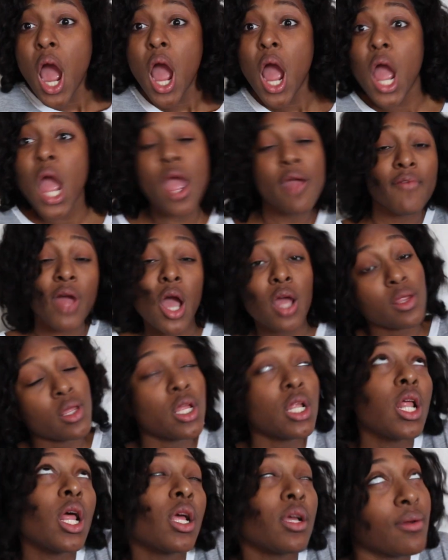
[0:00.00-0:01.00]
If I
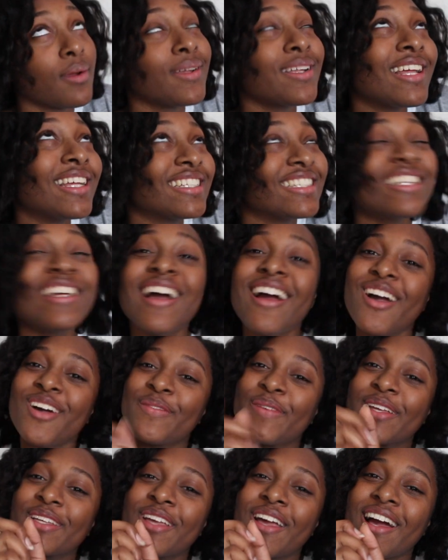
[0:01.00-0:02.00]
put a block today, I
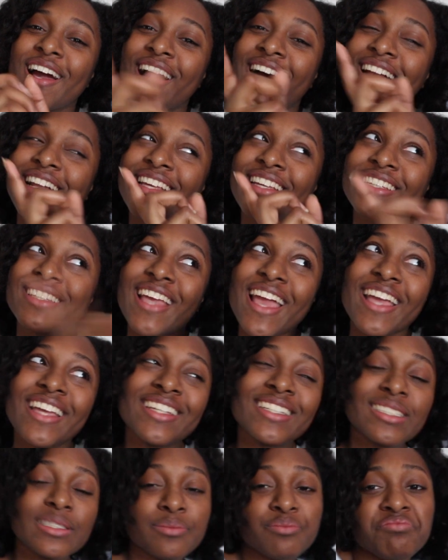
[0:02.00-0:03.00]
make a hundred
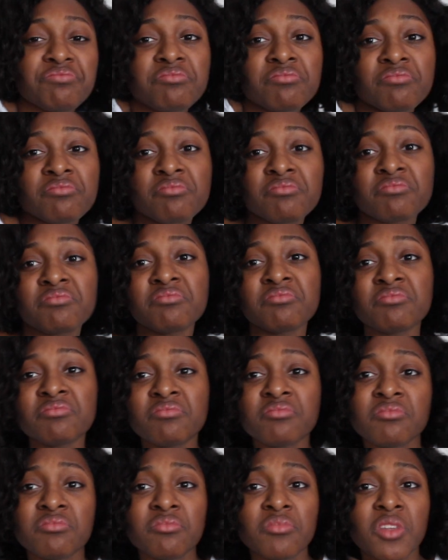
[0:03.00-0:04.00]
K.
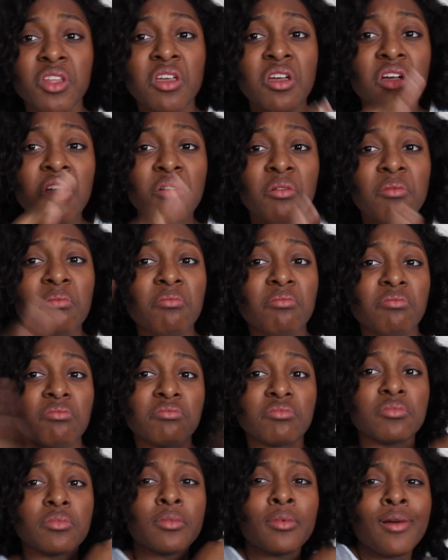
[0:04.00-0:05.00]
Yeah, I just might
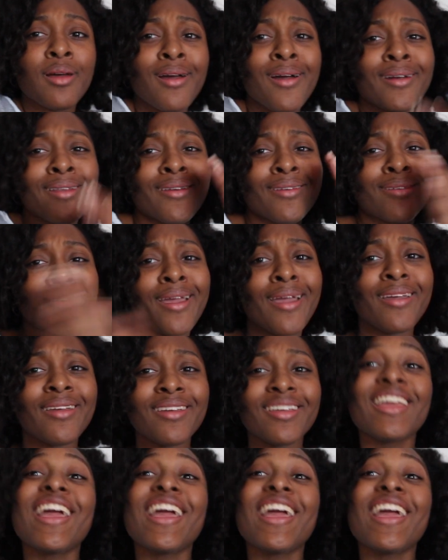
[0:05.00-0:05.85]
make a hundred K.